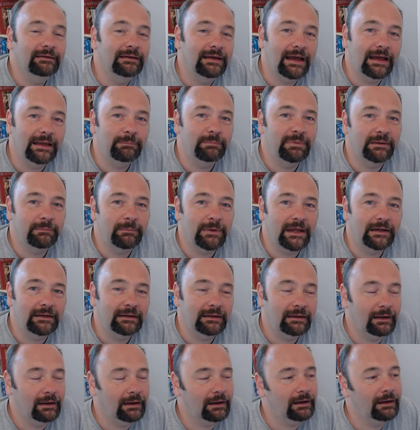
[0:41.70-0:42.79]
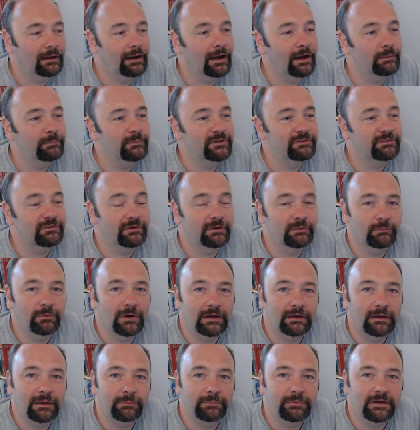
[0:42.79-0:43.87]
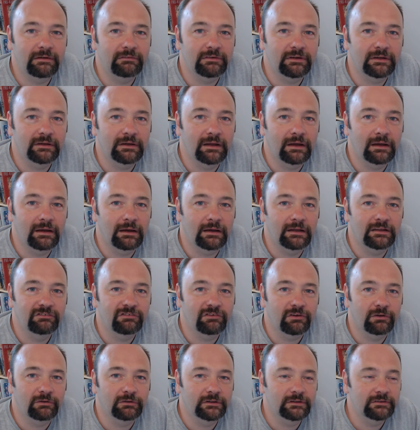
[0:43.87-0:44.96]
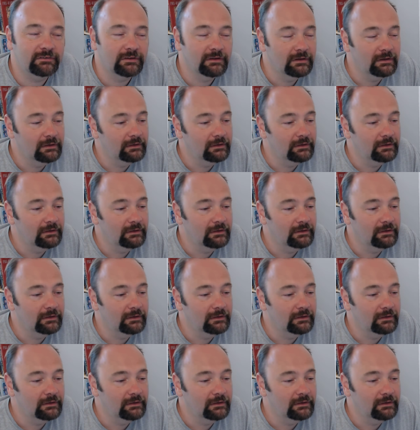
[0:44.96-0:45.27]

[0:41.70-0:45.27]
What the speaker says: Hey, big man. I hope you're doing well up there in Scotland.